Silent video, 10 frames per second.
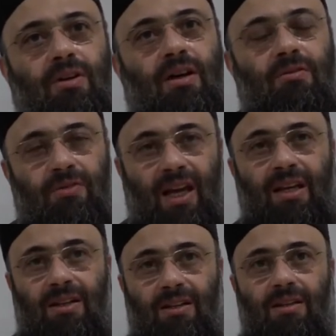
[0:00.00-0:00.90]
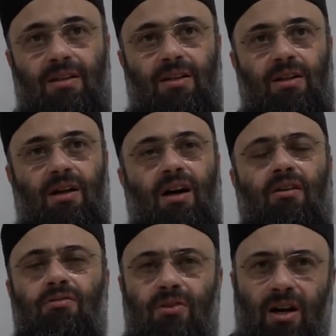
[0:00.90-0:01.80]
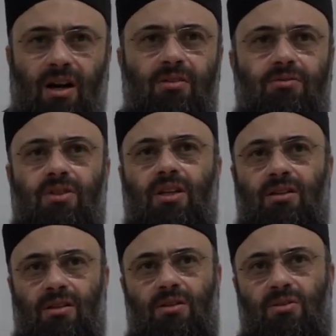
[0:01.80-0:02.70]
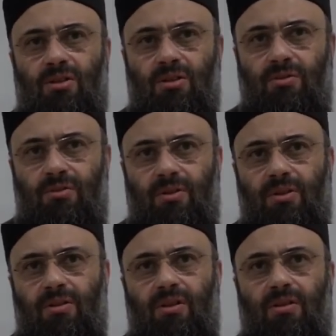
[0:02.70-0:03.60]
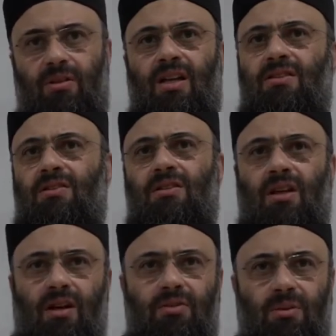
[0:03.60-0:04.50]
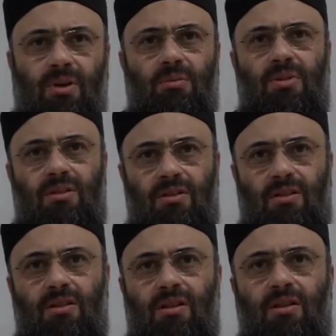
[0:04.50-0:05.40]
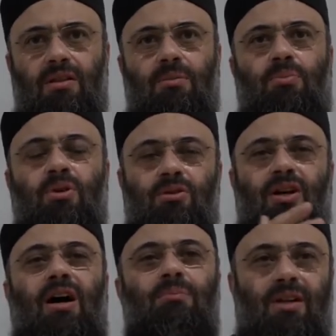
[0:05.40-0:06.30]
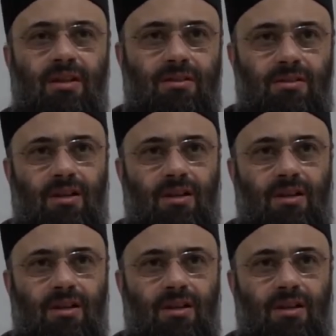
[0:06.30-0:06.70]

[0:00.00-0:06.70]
failure of the sort of, not certainly everyone, but certainly the predominant